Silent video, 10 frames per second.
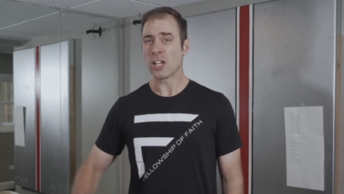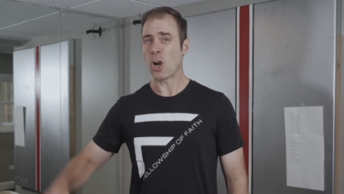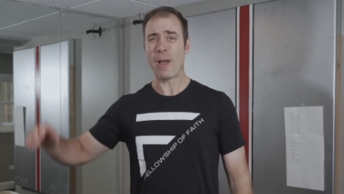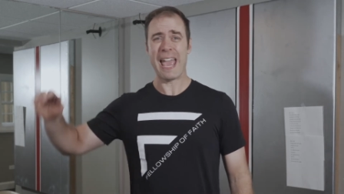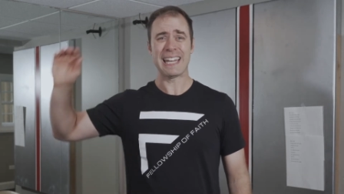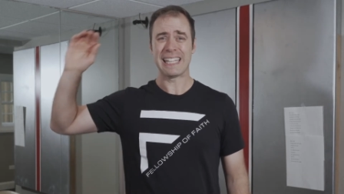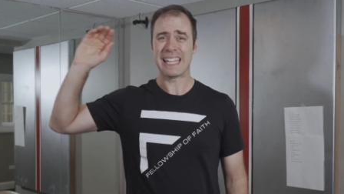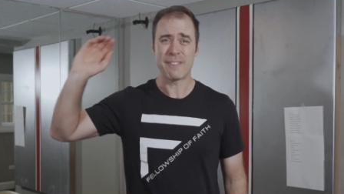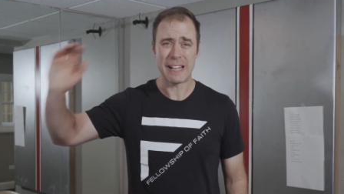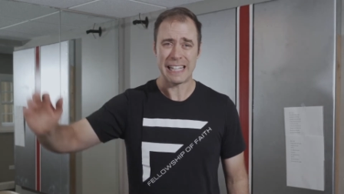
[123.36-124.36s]
go ahead and
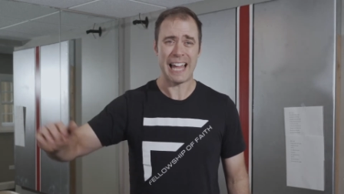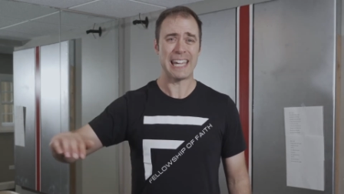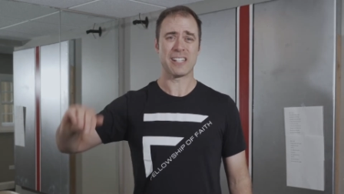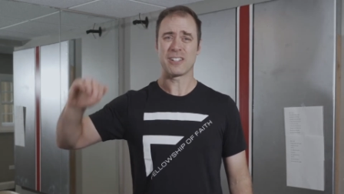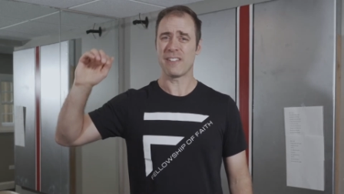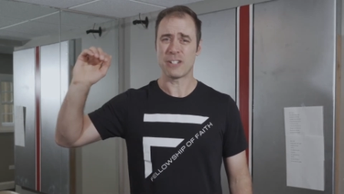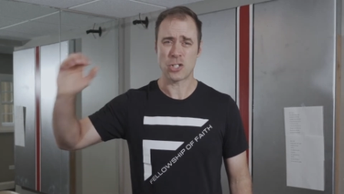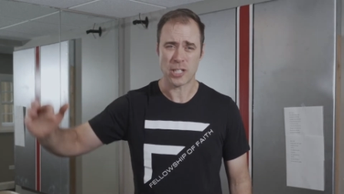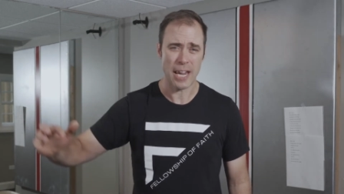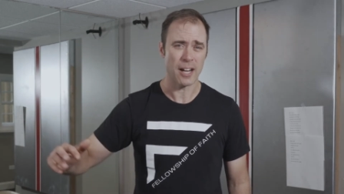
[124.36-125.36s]
give it a like or give it a
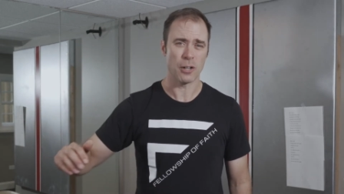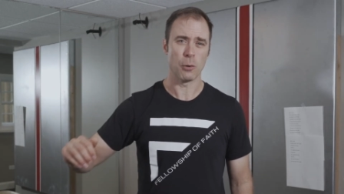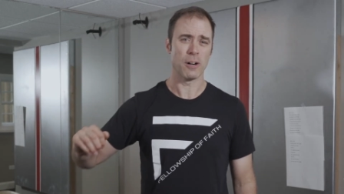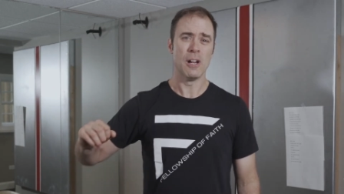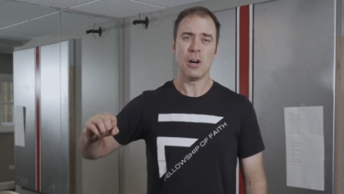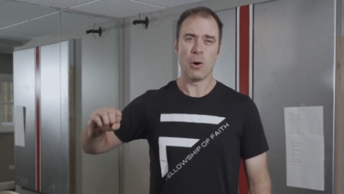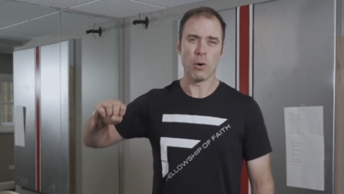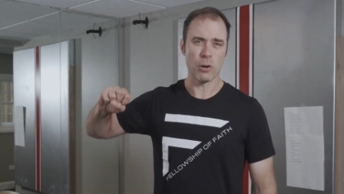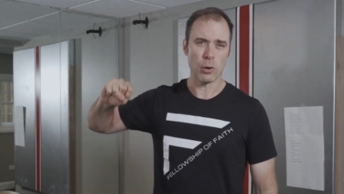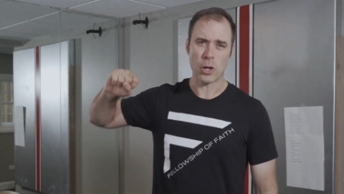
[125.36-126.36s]
share or
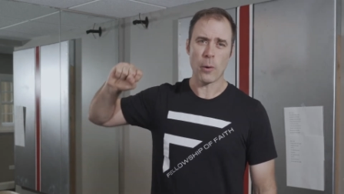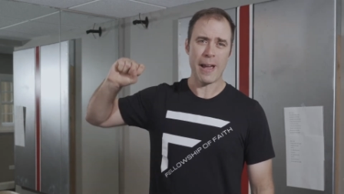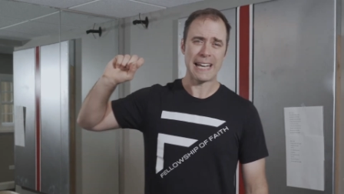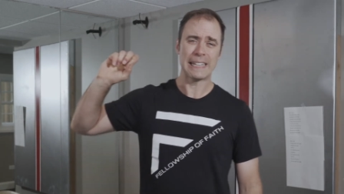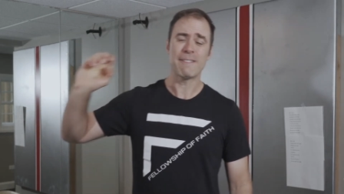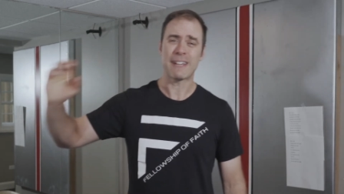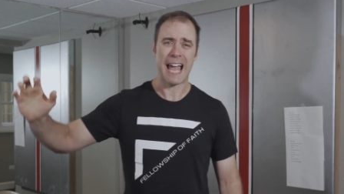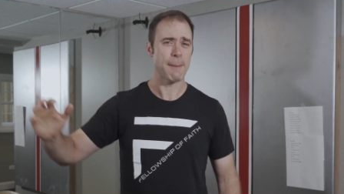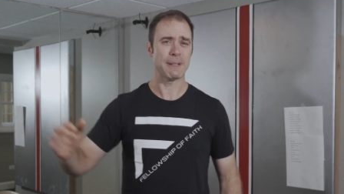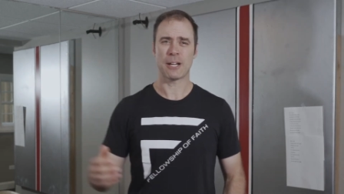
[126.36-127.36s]
go ahead and leave a
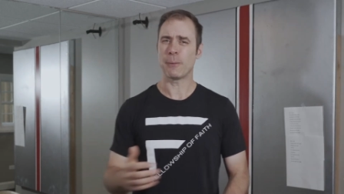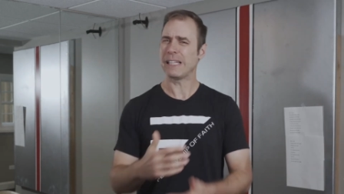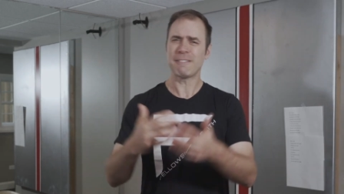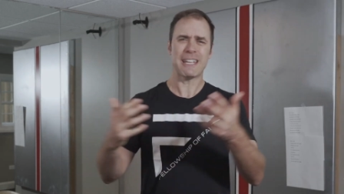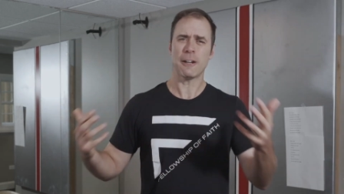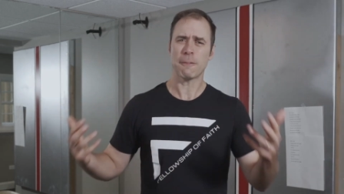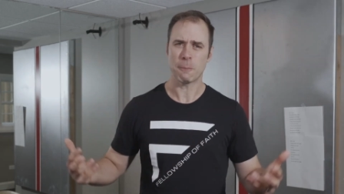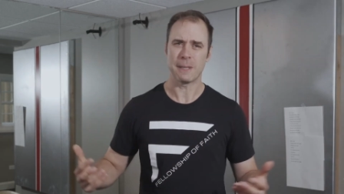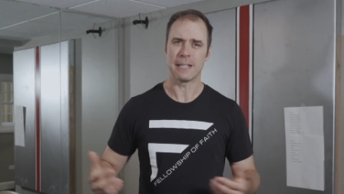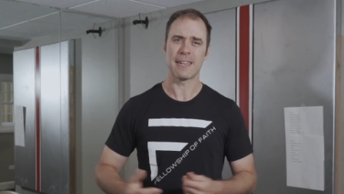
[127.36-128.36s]
comment there. We'd love to hear from
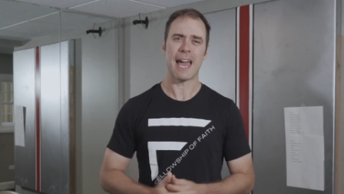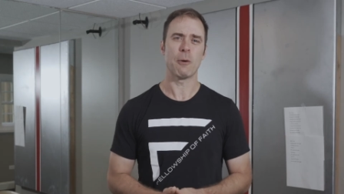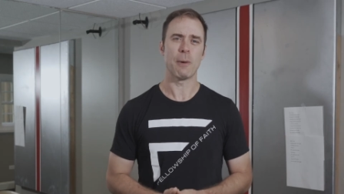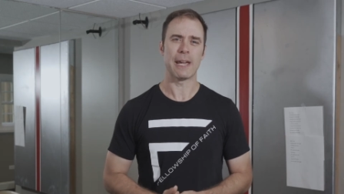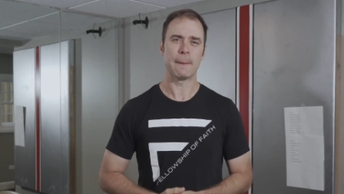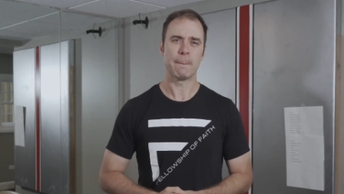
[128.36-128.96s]
you in that way.